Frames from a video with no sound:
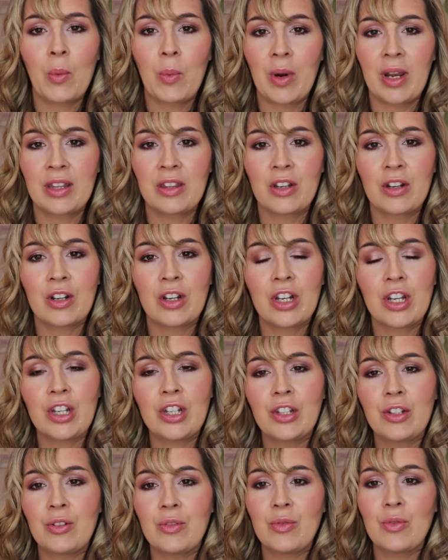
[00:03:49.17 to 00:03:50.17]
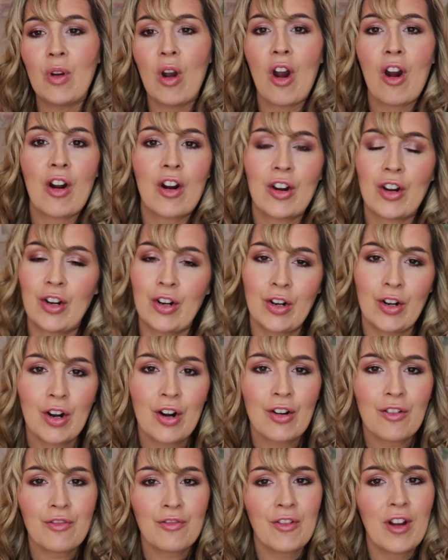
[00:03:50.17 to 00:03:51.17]
whether you are a
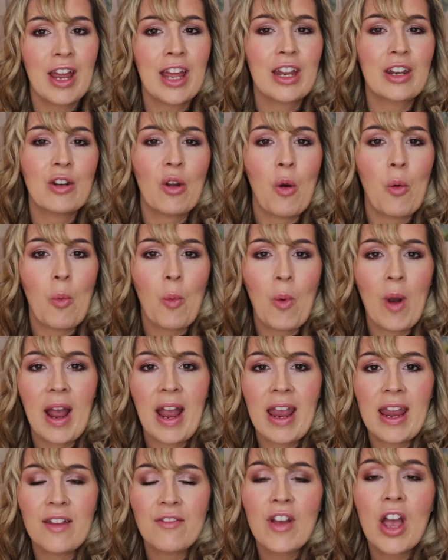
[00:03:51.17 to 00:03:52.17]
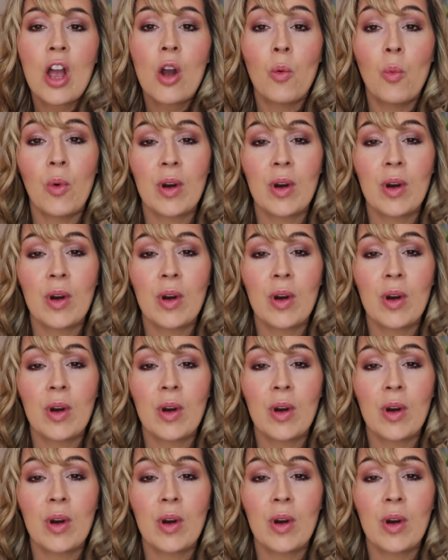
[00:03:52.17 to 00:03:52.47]
girlfriend, a wife,